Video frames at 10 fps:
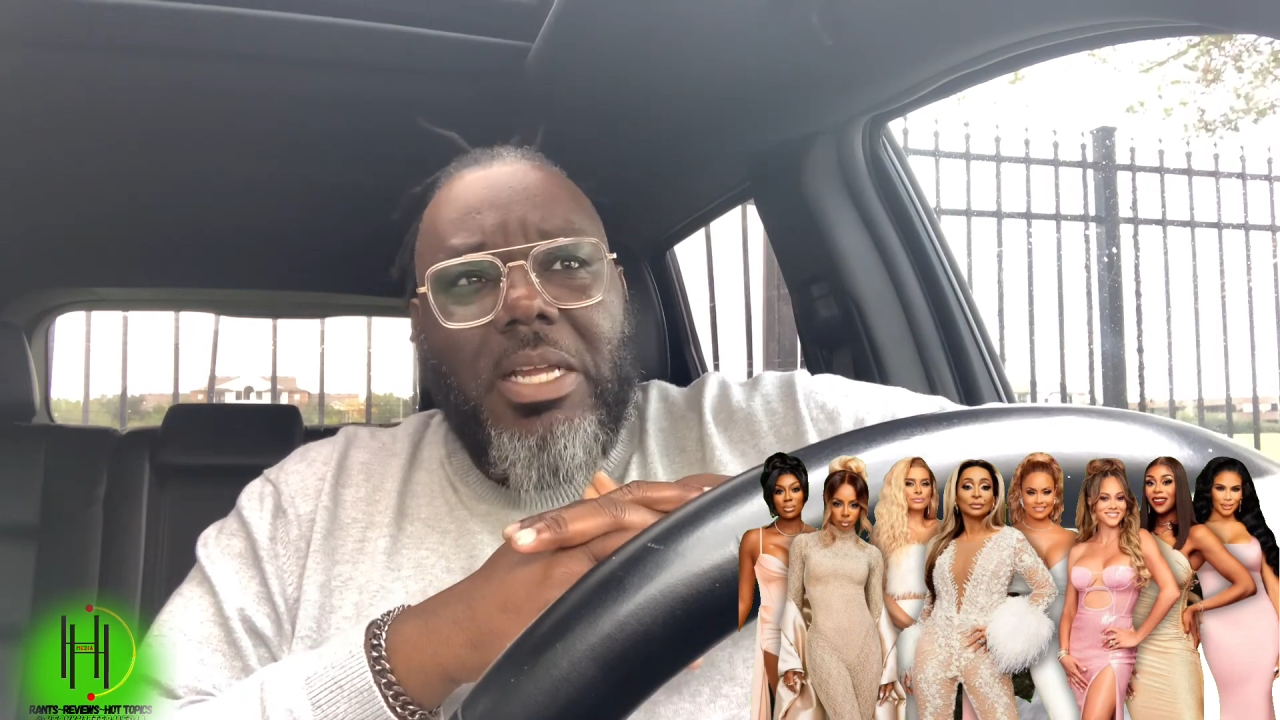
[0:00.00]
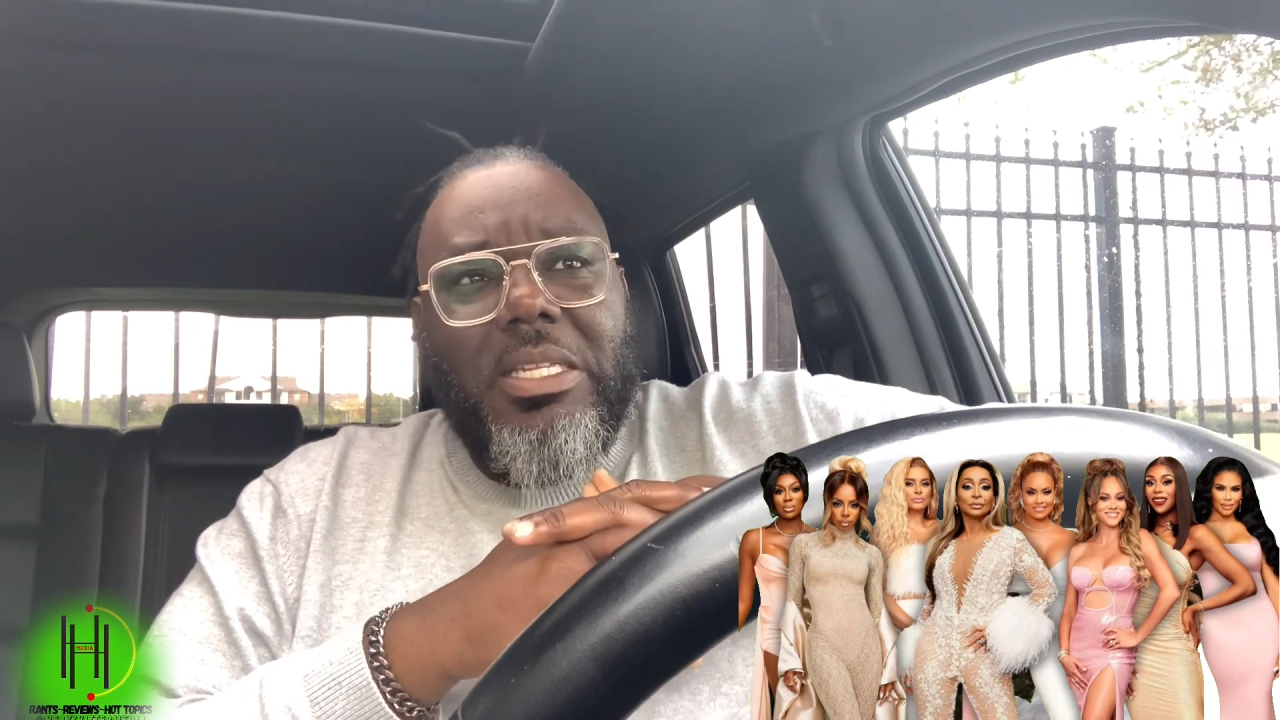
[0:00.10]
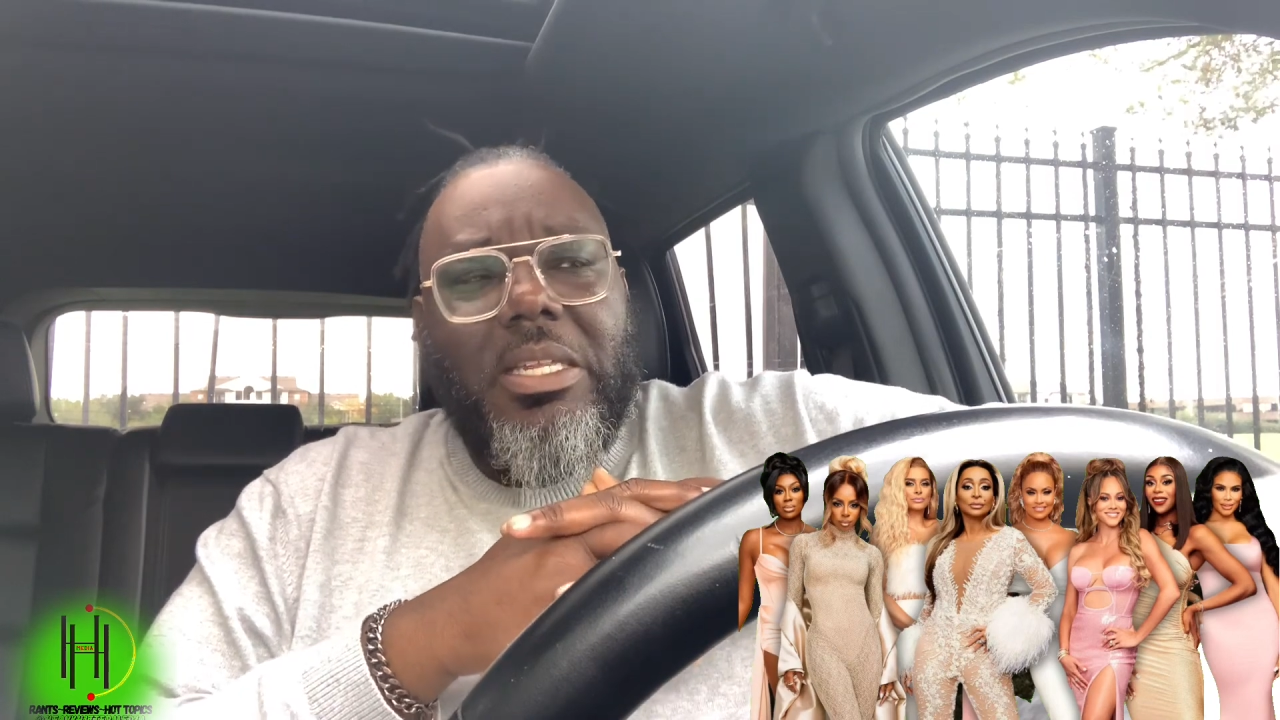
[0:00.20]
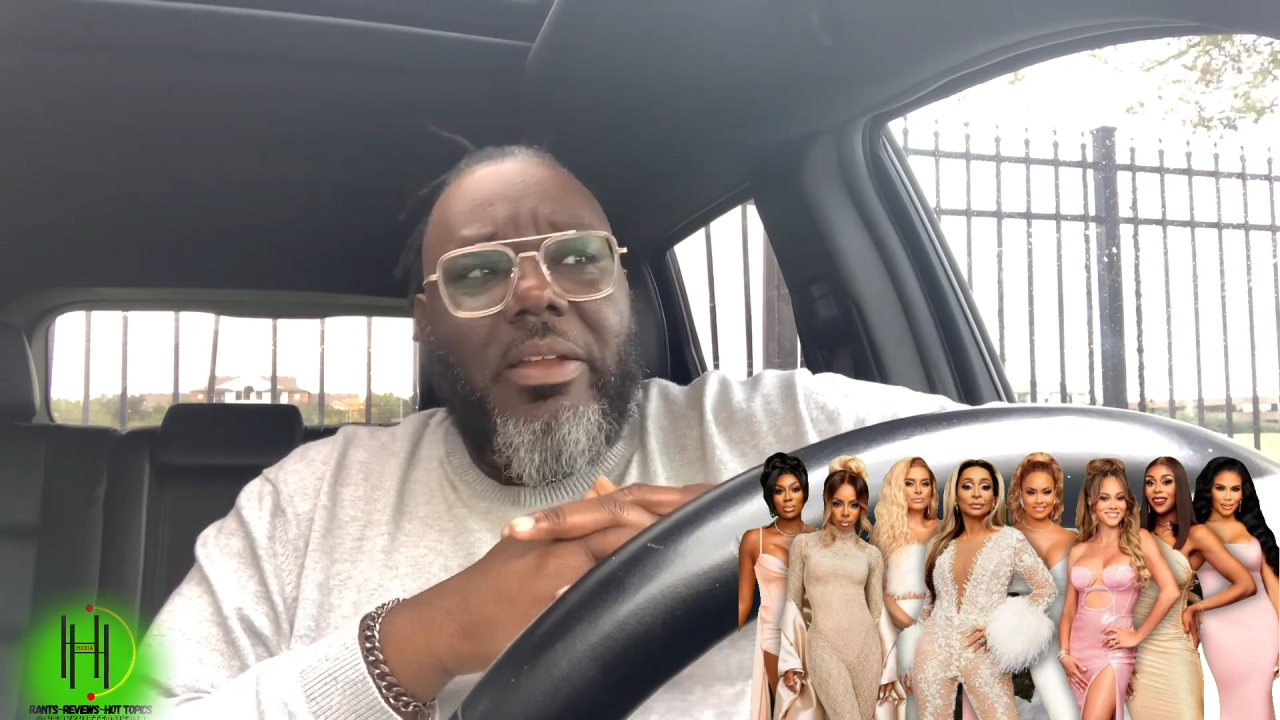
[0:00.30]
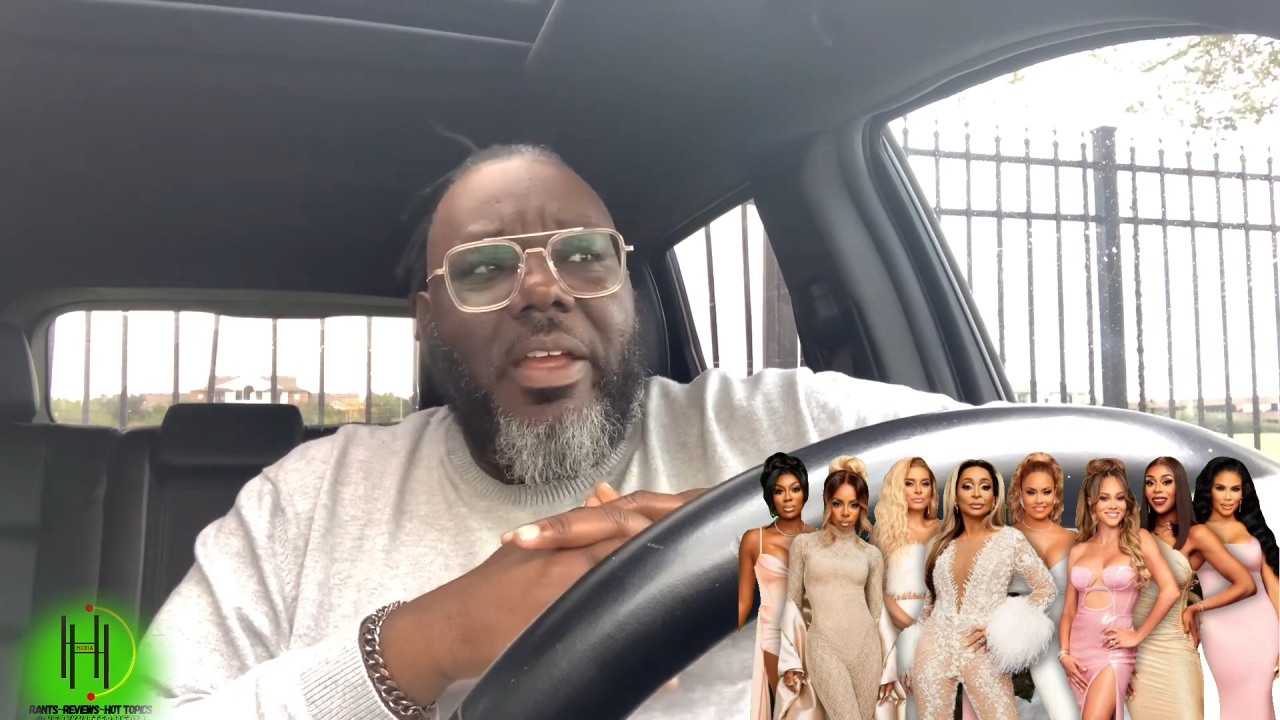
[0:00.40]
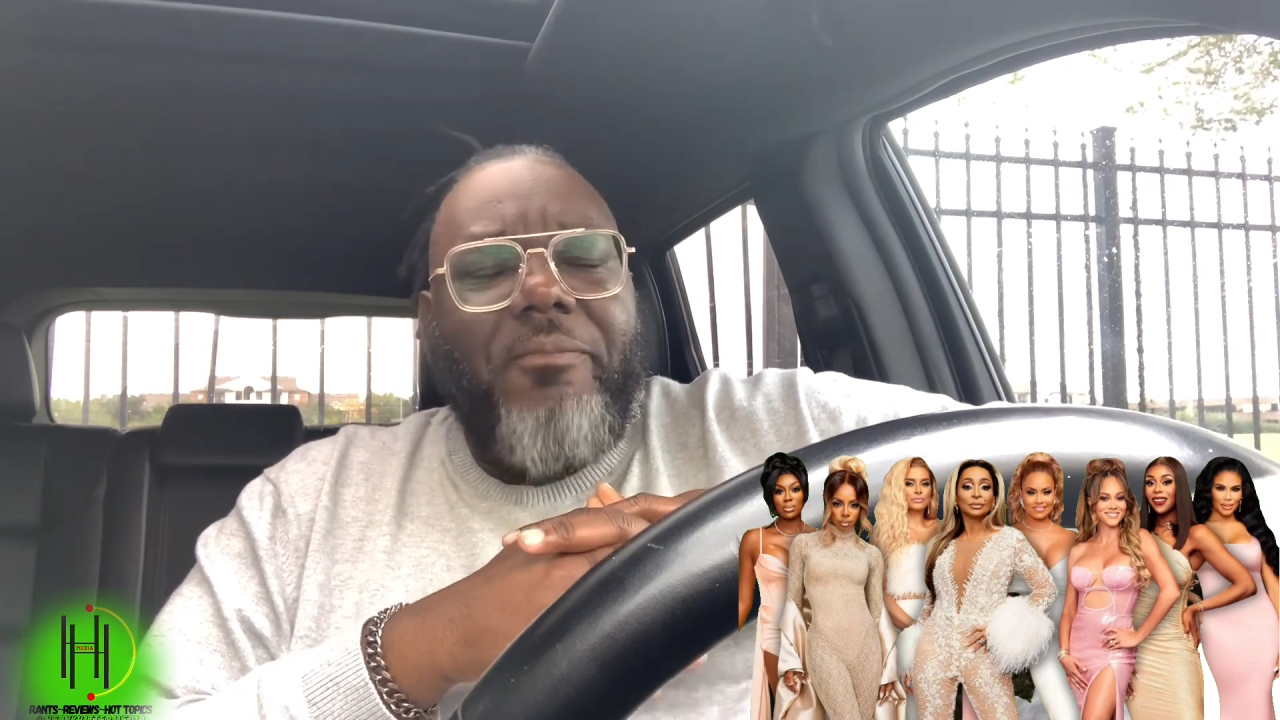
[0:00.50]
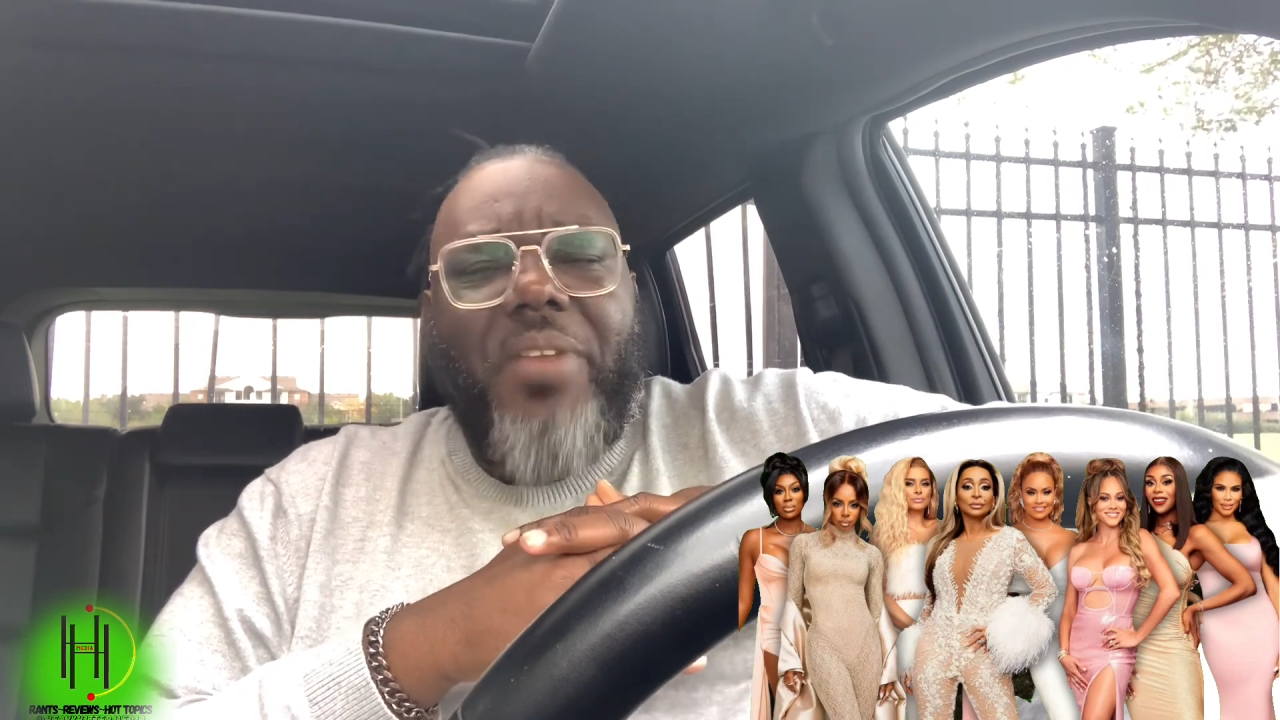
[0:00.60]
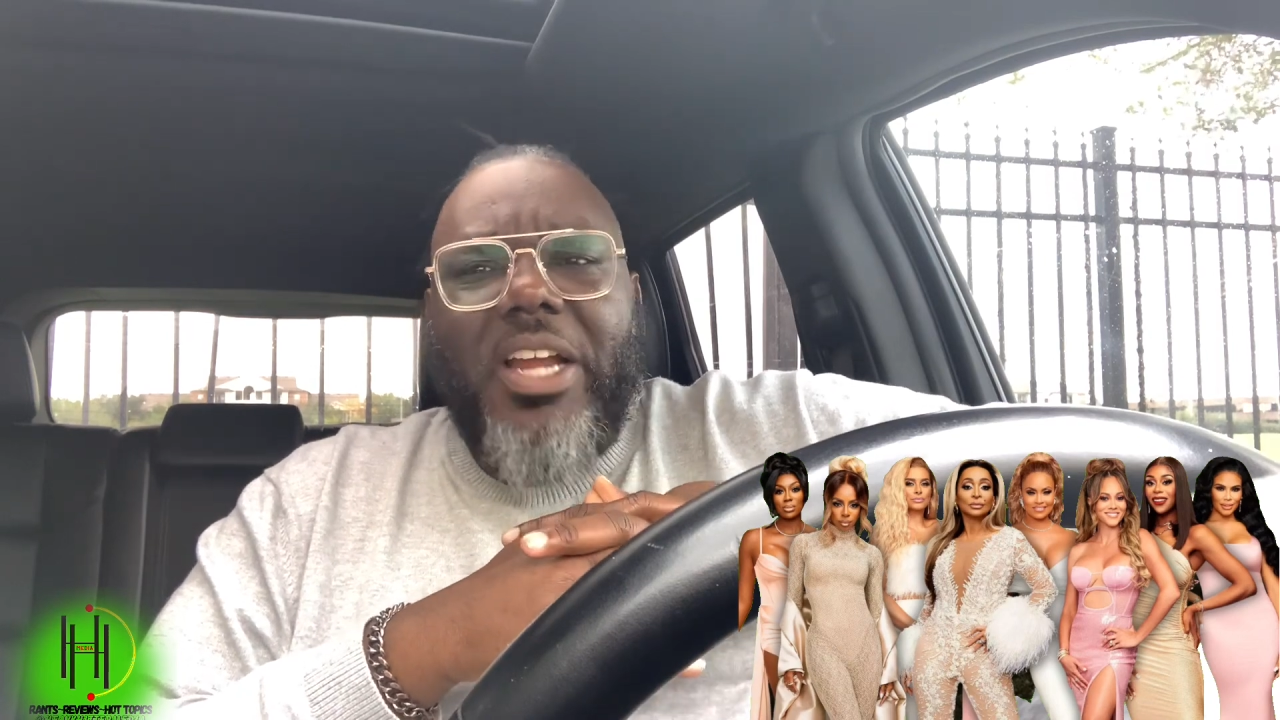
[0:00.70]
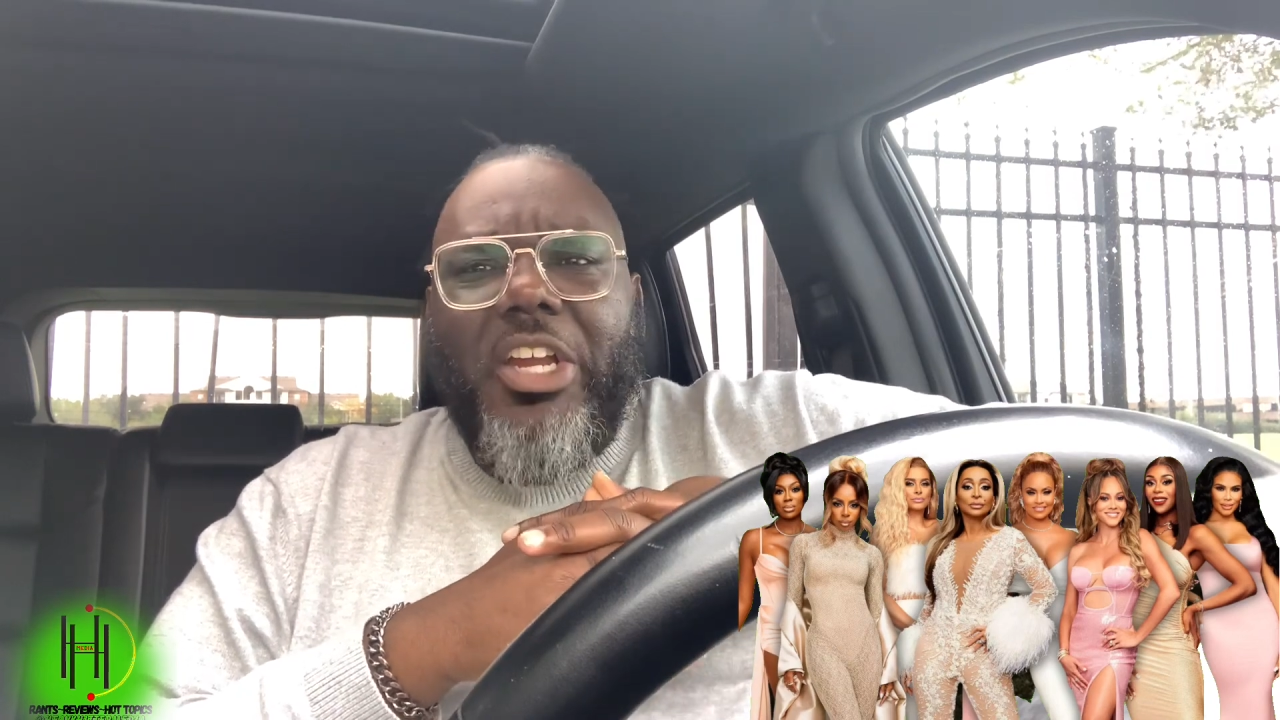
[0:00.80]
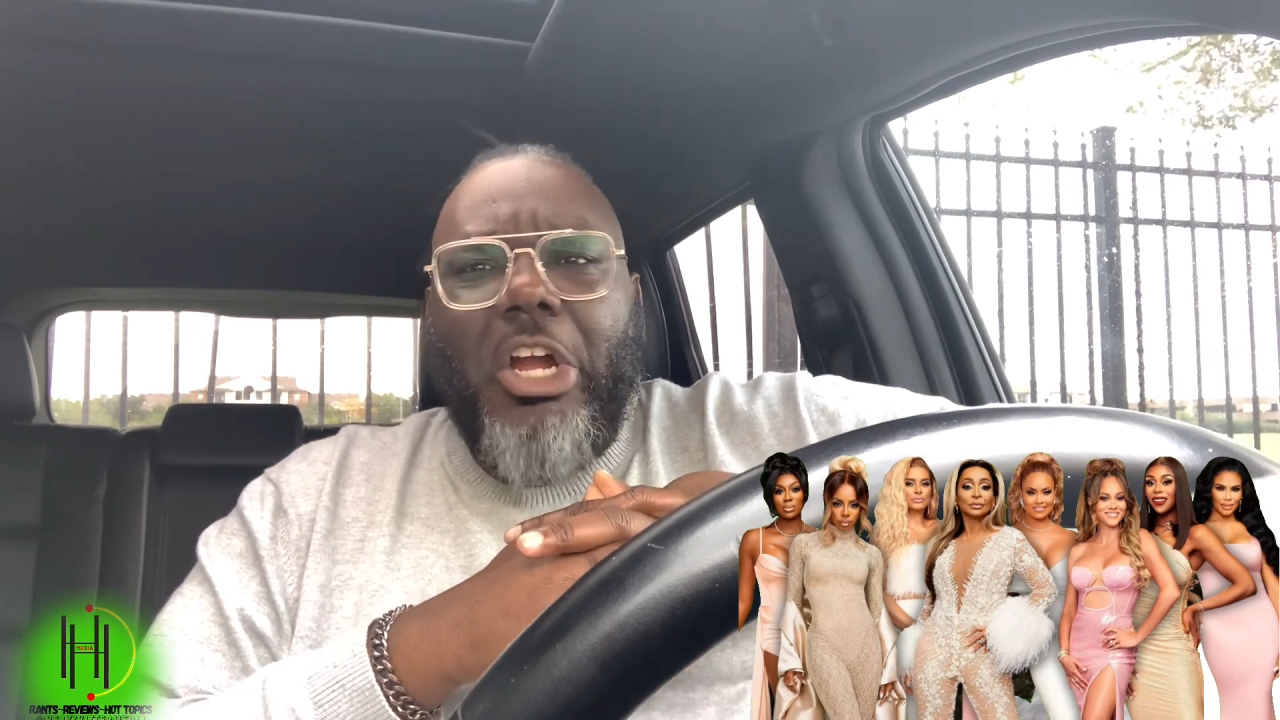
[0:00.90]
it's
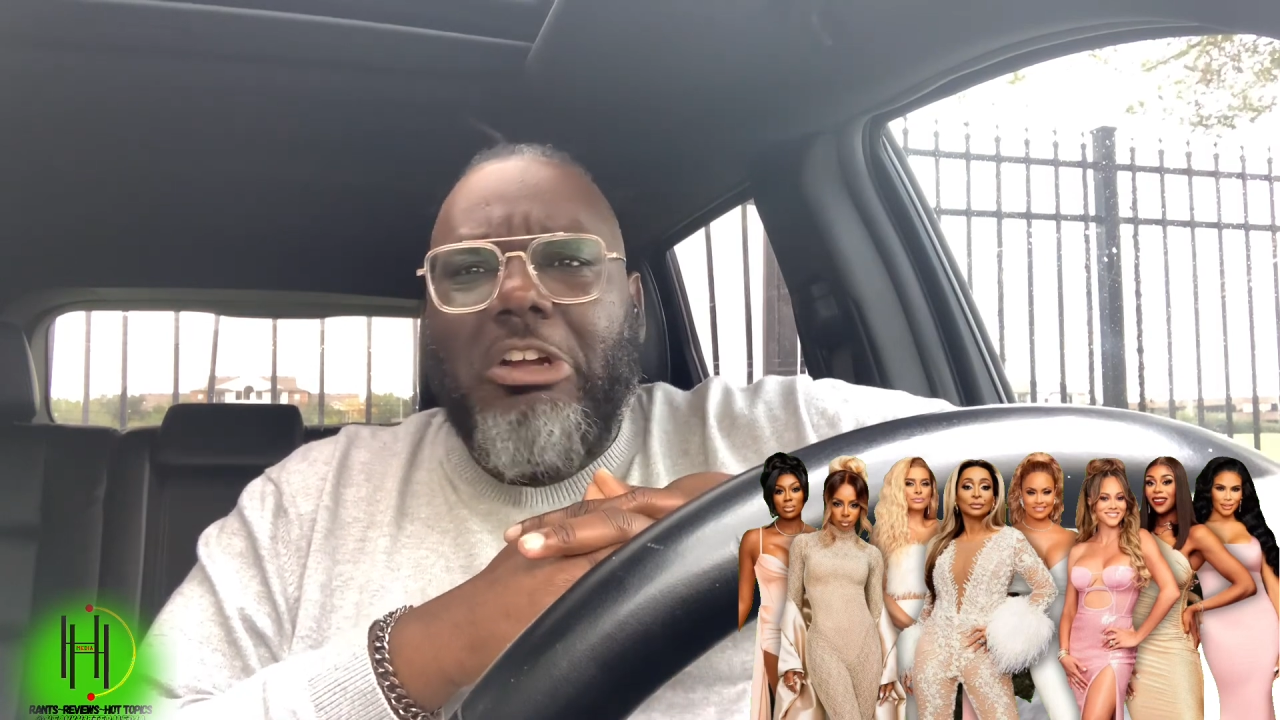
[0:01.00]
affecting